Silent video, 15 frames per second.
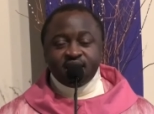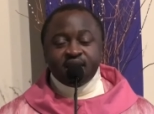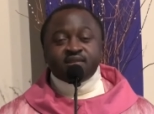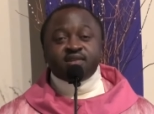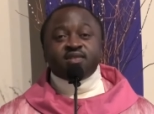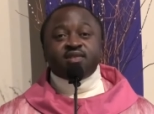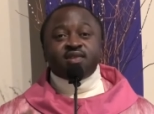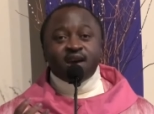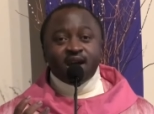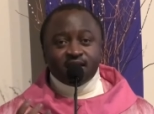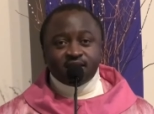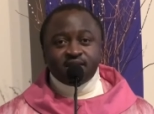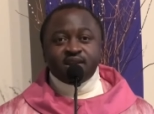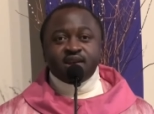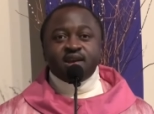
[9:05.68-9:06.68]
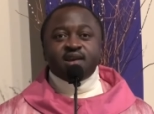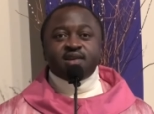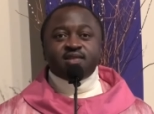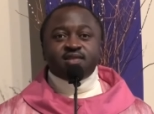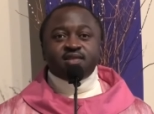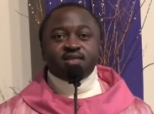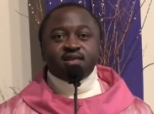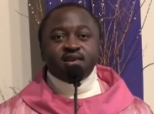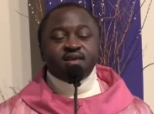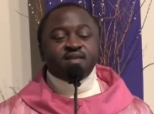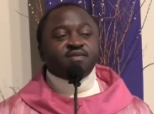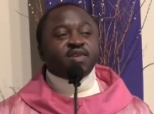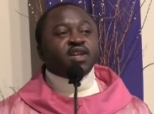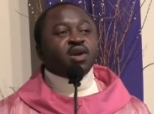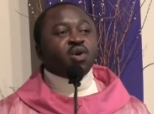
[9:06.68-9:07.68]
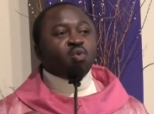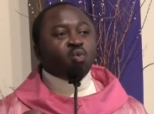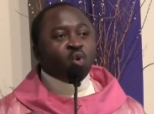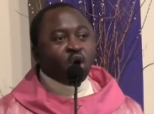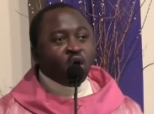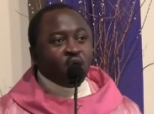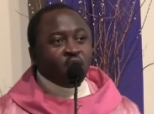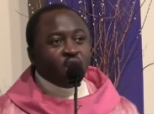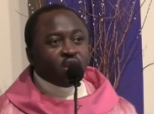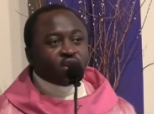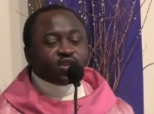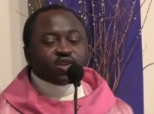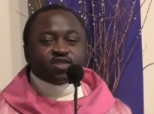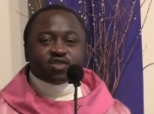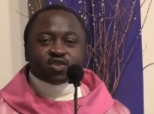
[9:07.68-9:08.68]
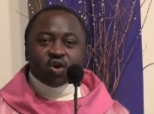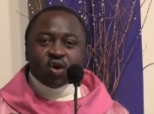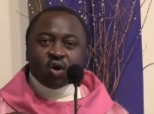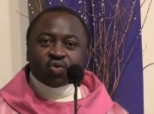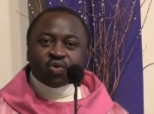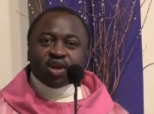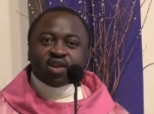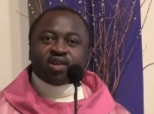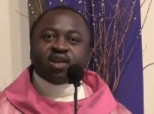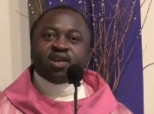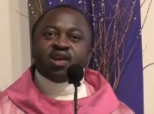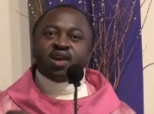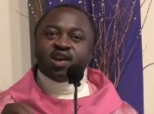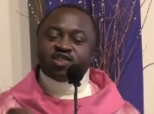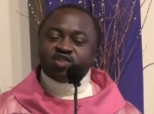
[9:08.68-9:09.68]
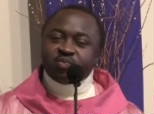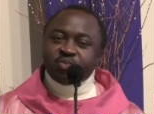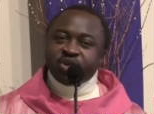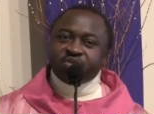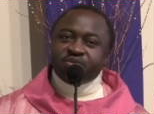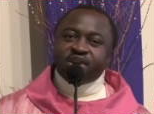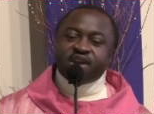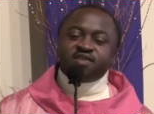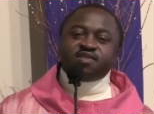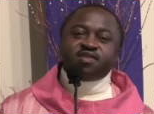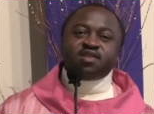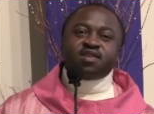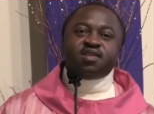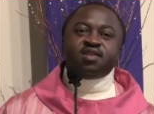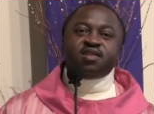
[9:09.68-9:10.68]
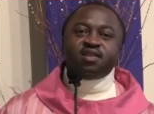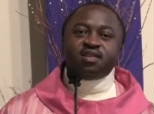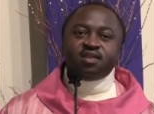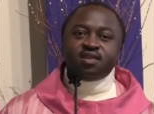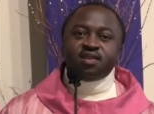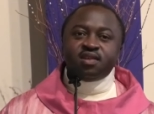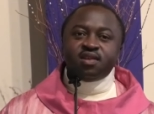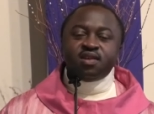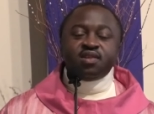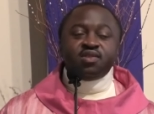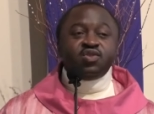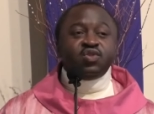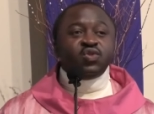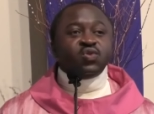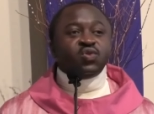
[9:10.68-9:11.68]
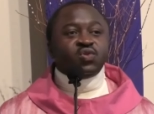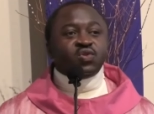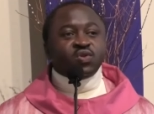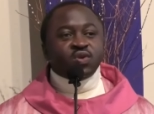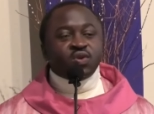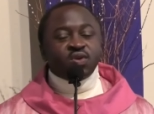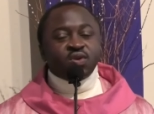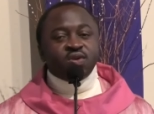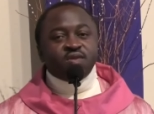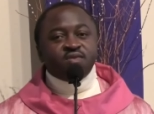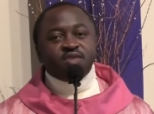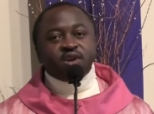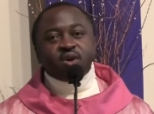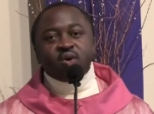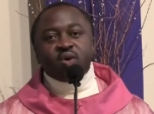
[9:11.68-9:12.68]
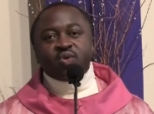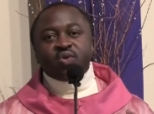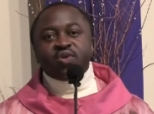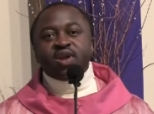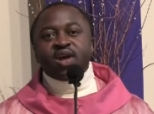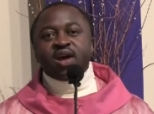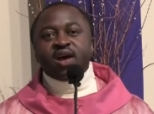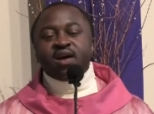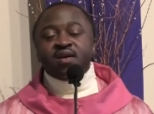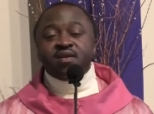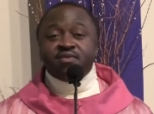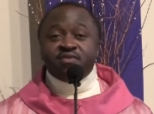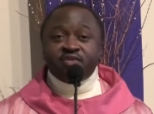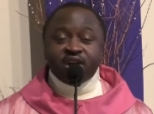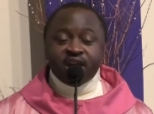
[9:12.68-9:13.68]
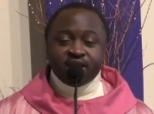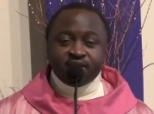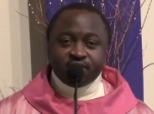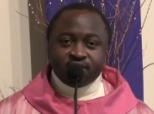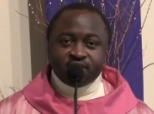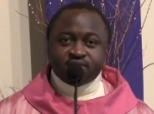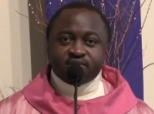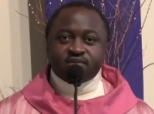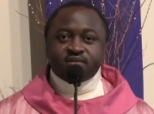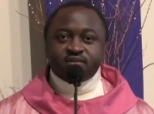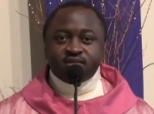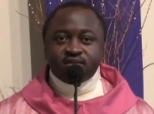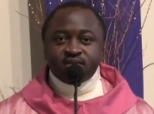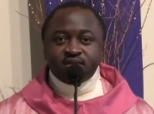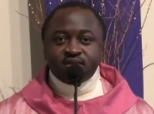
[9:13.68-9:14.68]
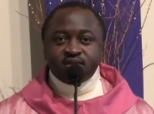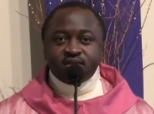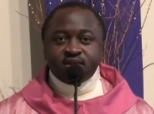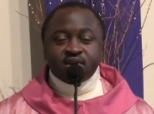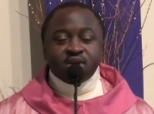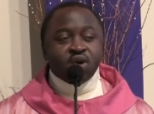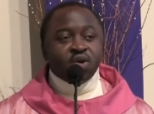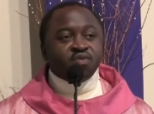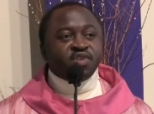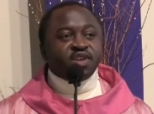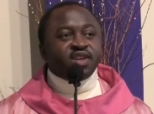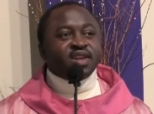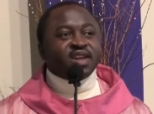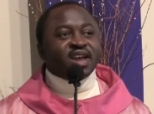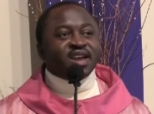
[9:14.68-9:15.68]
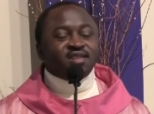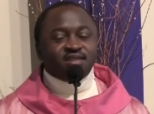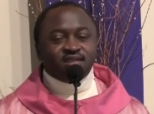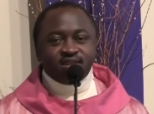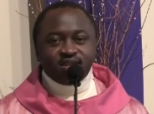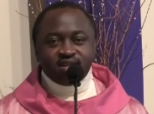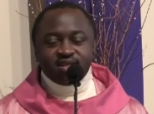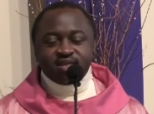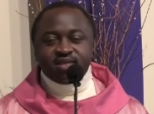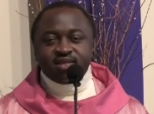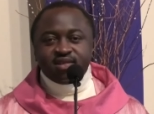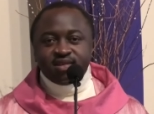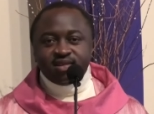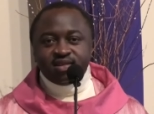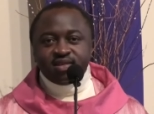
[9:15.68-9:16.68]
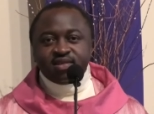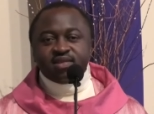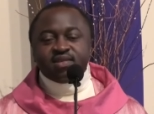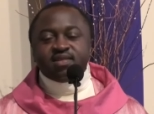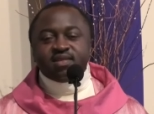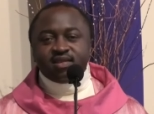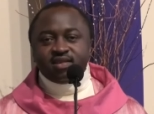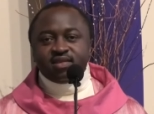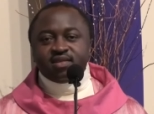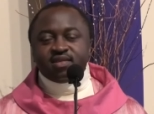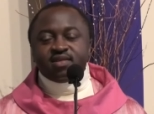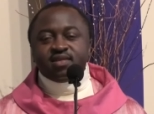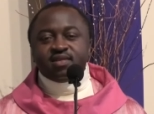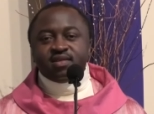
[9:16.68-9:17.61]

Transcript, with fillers: and the darkness that the world is currently experiencing due to the coronavirus, COVID 19 disease.